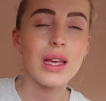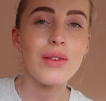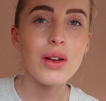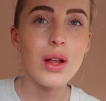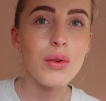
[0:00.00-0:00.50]

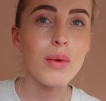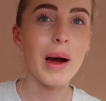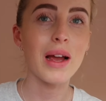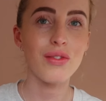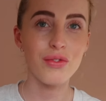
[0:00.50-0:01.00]
Even though you
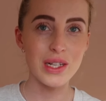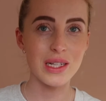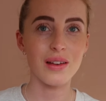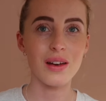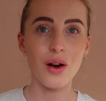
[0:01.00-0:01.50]
might
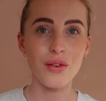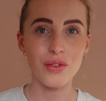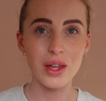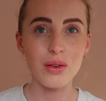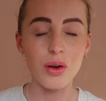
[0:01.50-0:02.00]
physically not
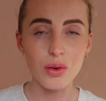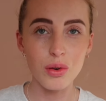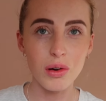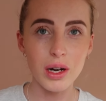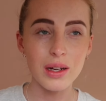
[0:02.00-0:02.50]
feel
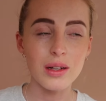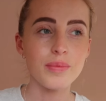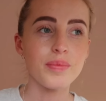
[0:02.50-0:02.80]
hungry,